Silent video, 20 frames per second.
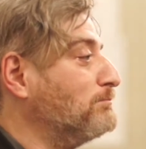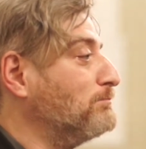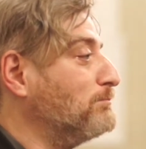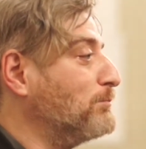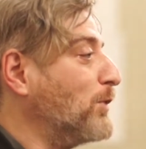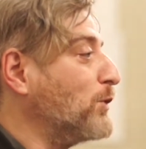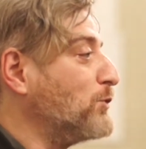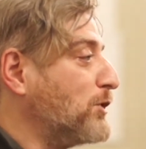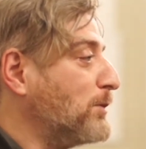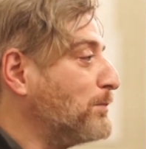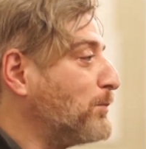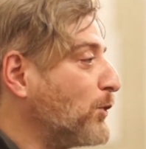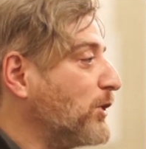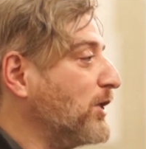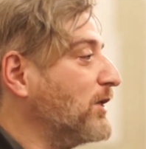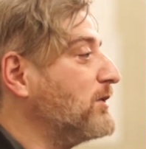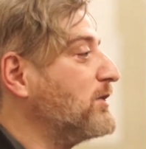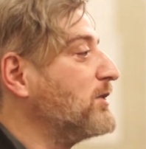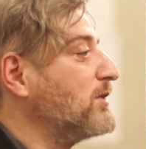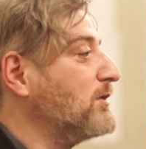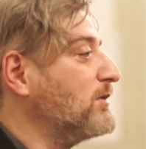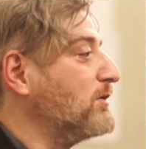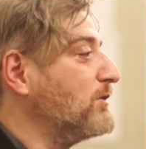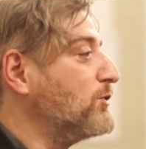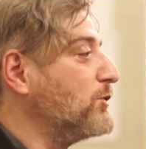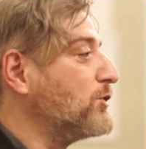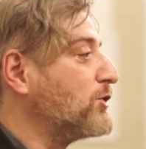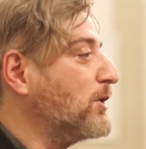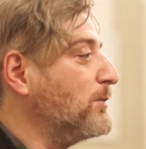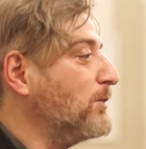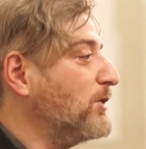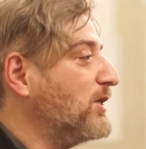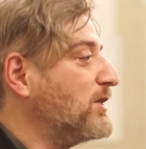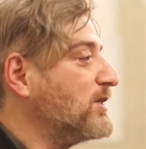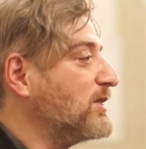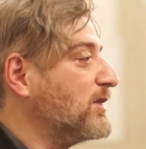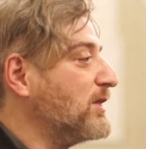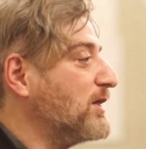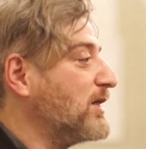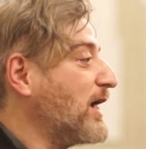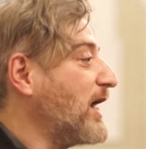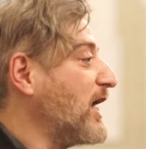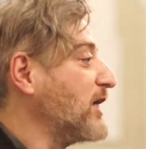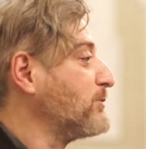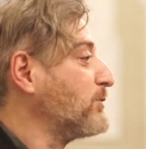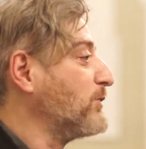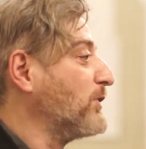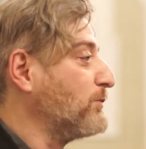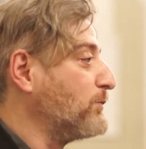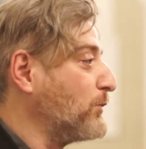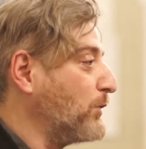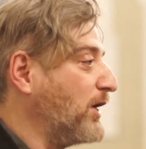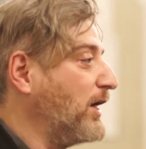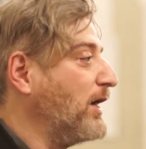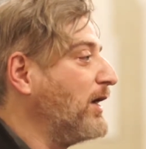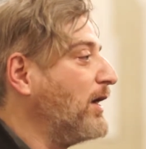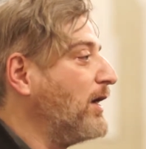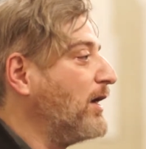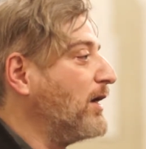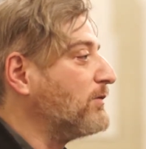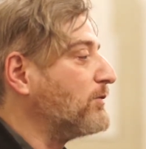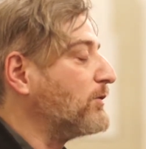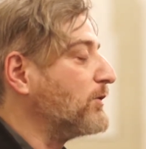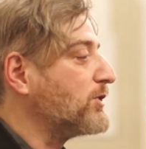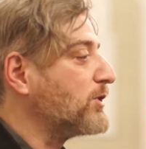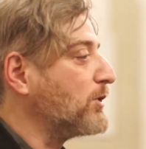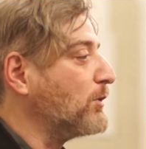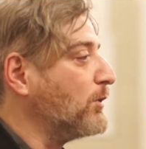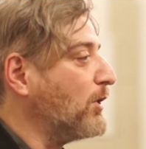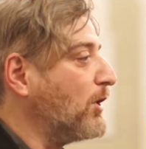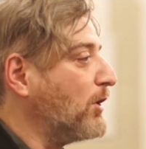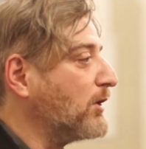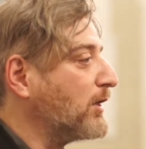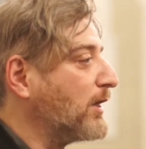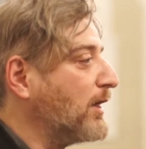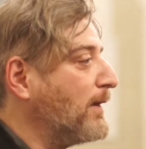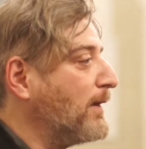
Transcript: most important Jewish communities in the diaspora for so long.